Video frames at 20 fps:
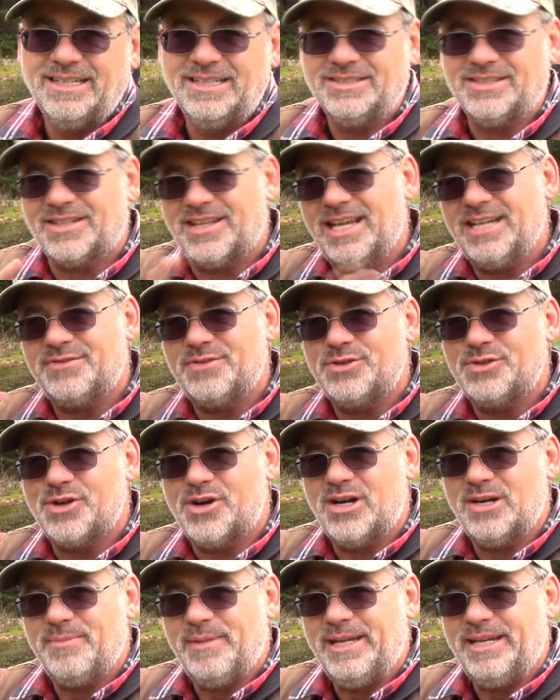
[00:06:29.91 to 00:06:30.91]
so thanks for
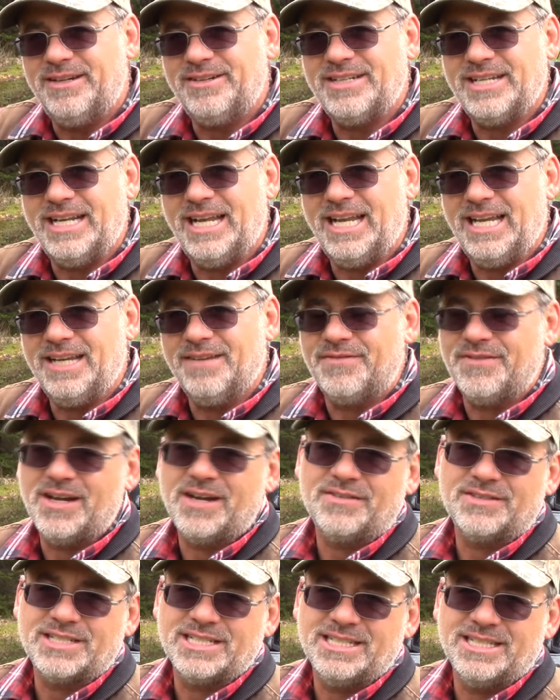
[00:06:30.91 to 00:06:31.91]
joining me here today if you've
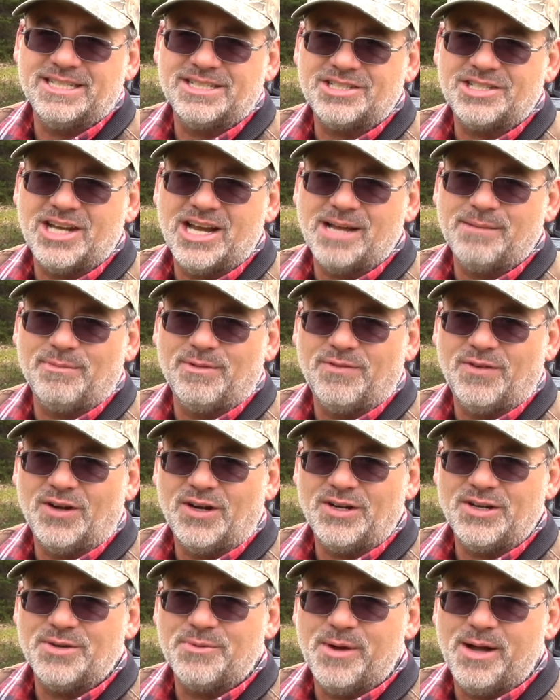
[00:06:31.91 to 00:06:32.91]
never seen this channel
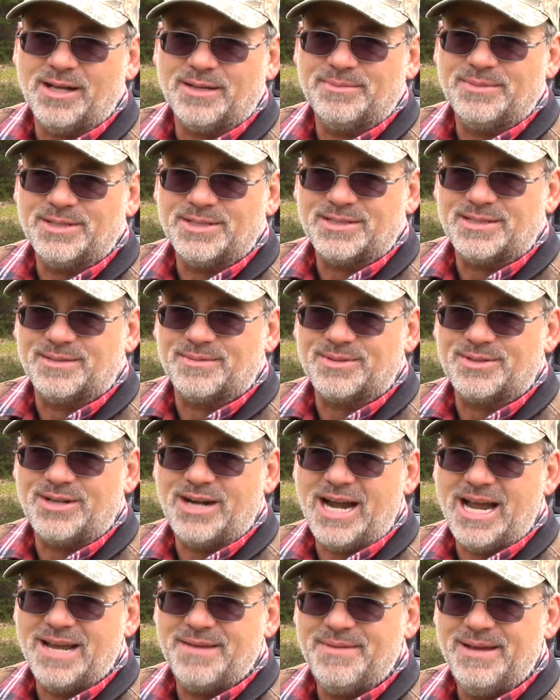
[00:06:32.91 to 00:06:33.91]
before you're welcome to
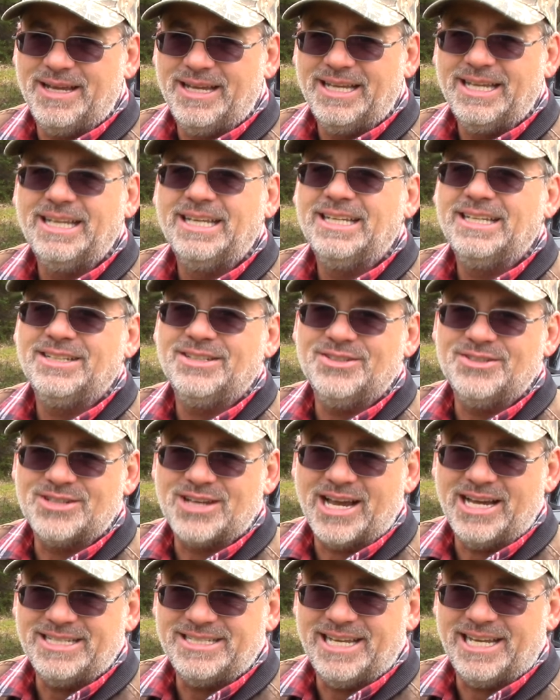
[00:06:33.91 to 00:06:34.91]
subscribe you
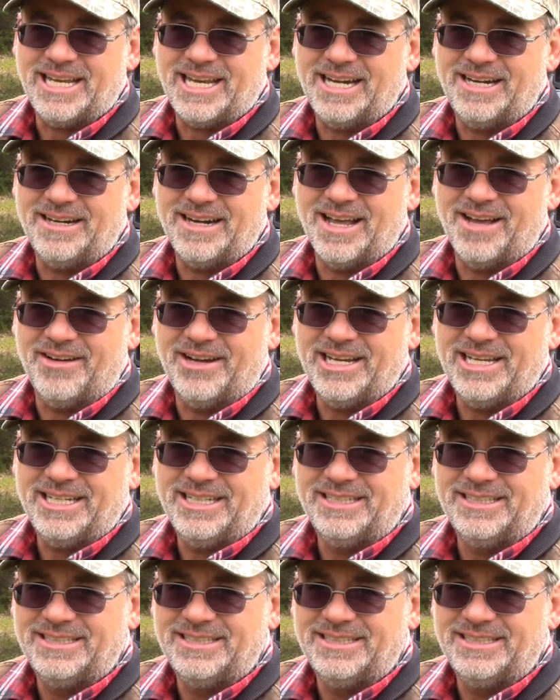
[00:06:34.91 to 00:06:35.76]
guys take care now eh